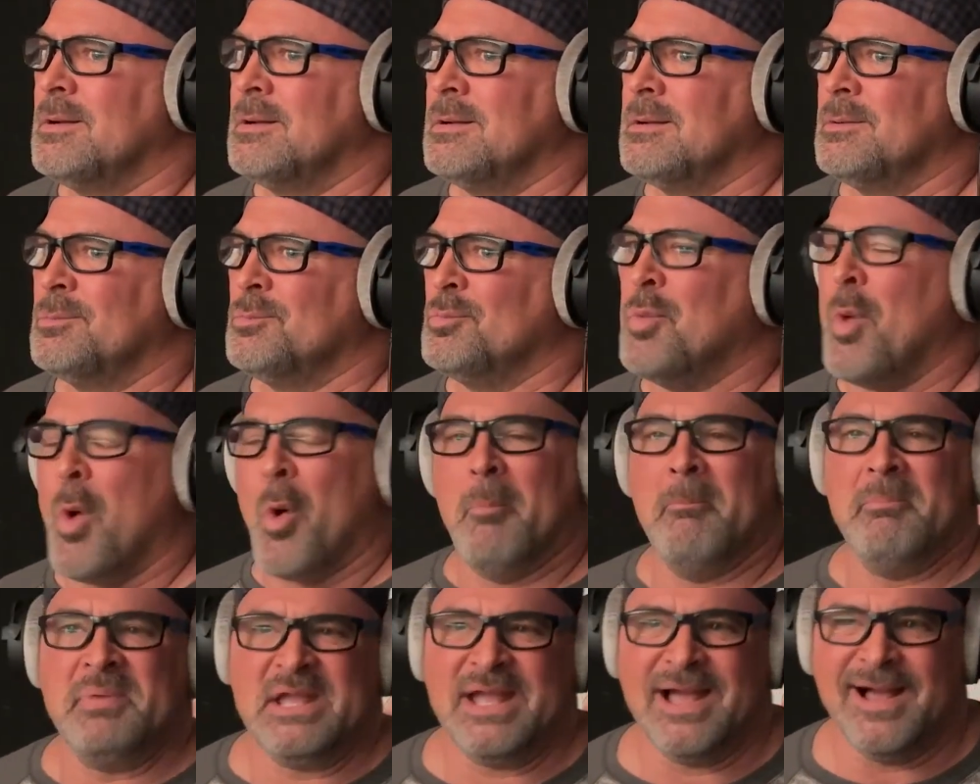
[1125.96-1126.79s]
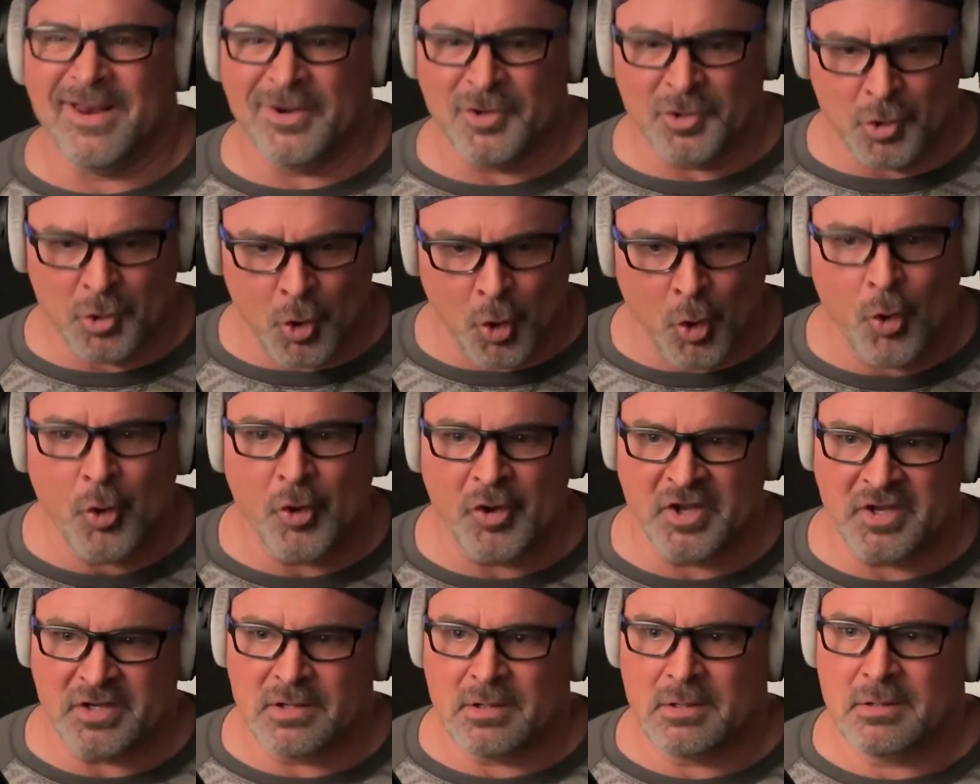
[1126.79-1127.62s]
won't be
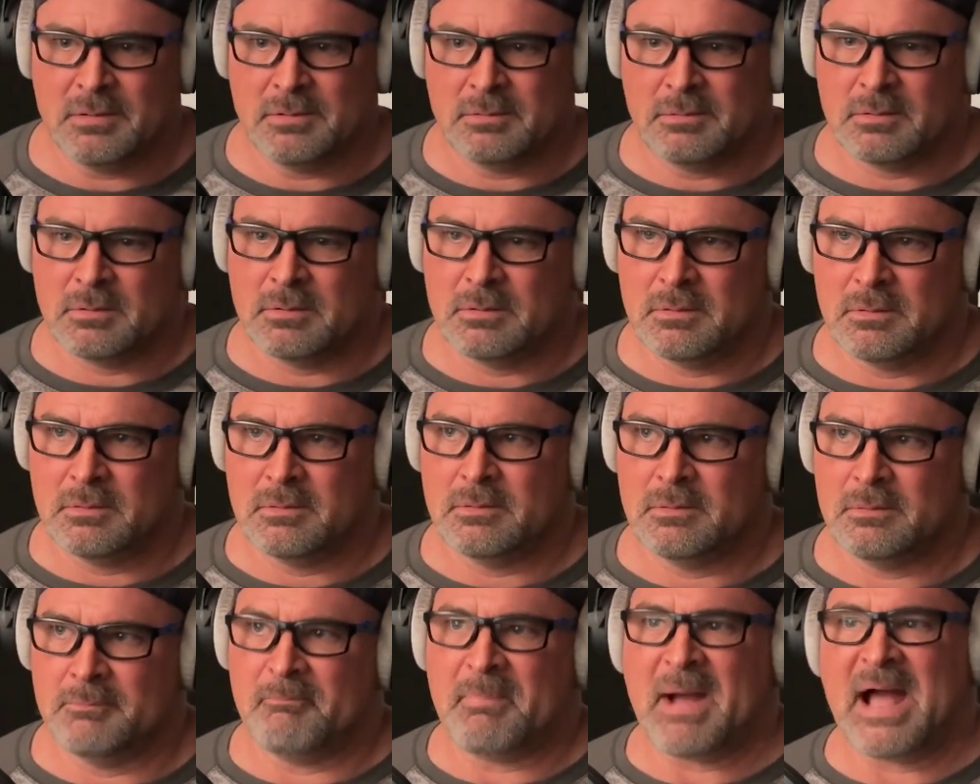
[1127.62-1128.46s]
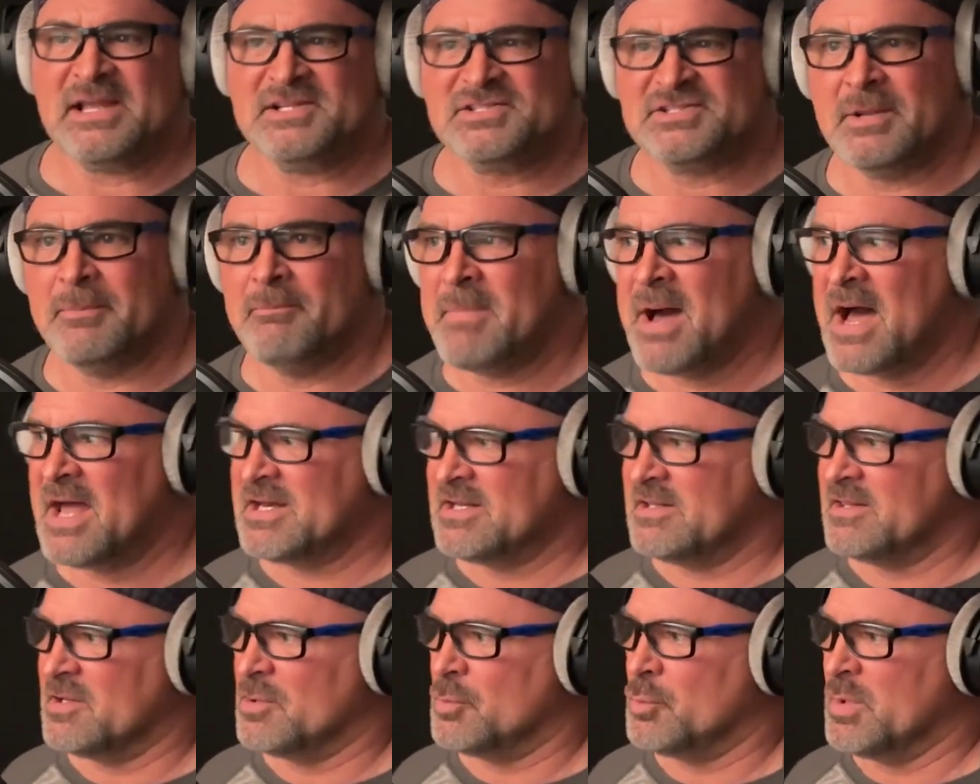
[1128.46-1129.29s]
annoyed by somebody
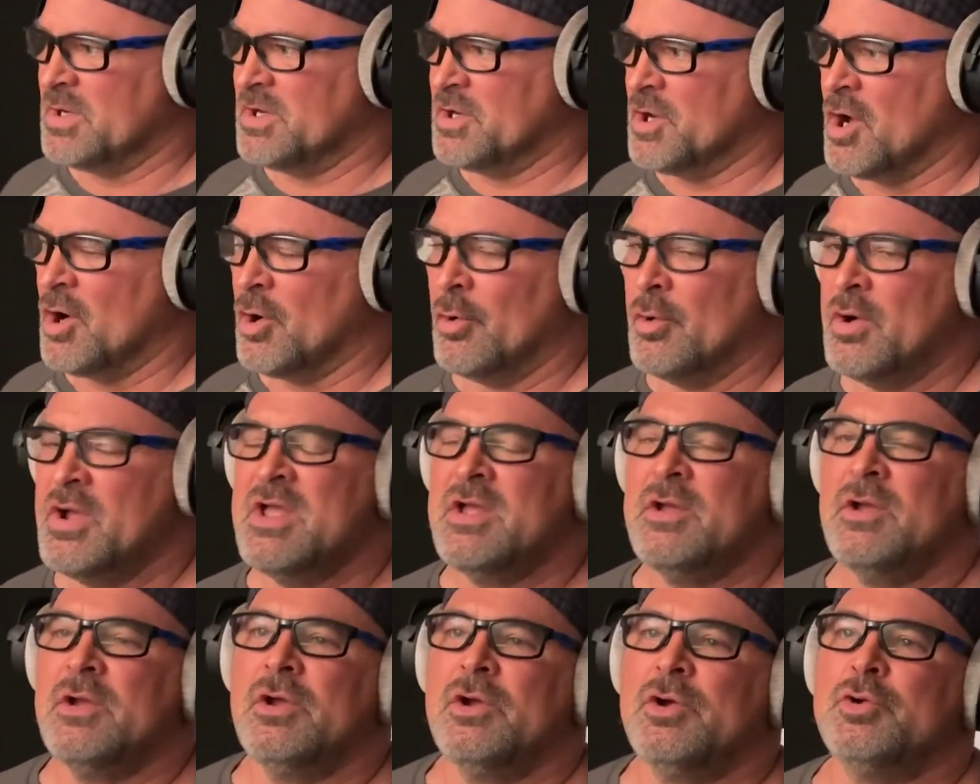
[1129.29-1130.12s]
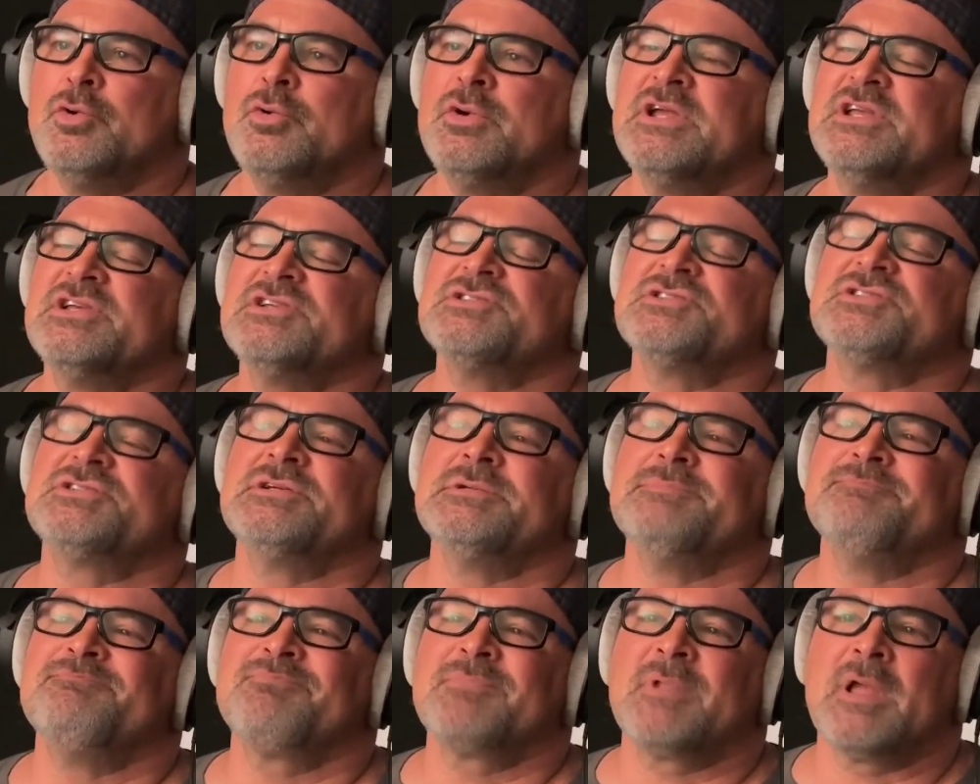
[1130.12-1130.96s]
that we know who is
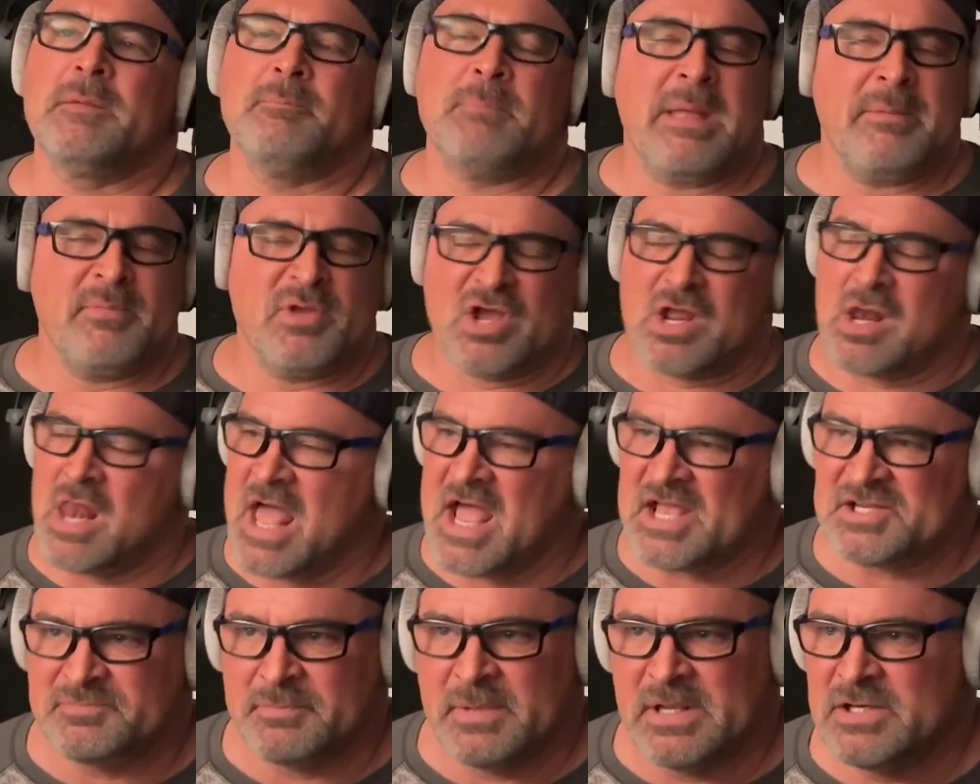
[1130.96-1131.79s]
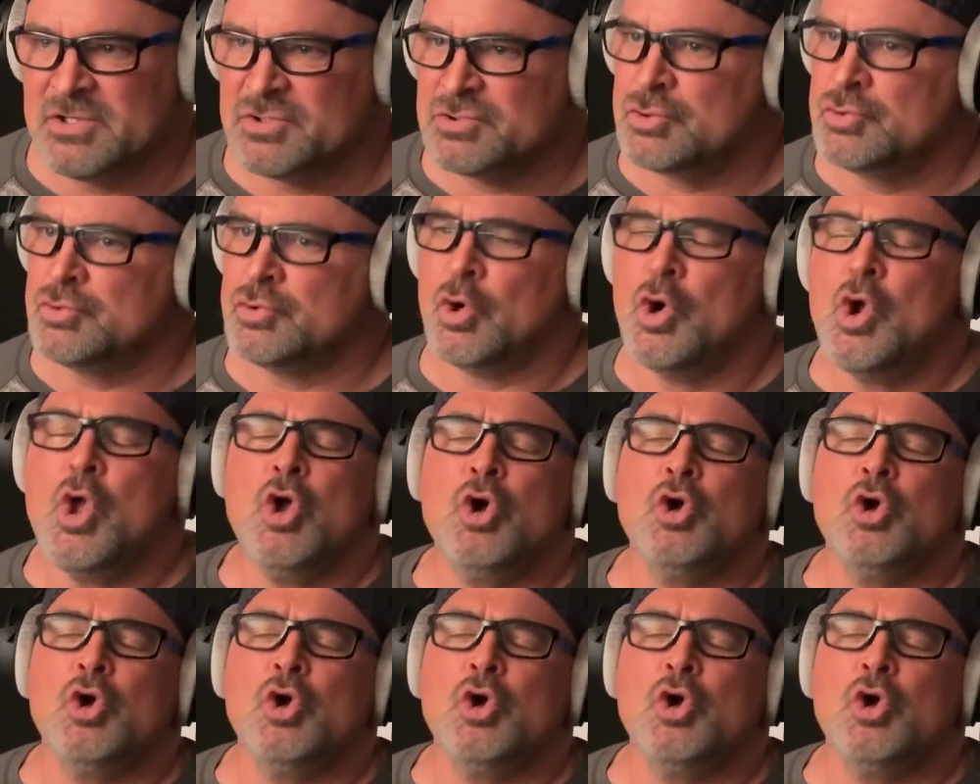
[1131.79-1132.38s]
maybe a classmate at school,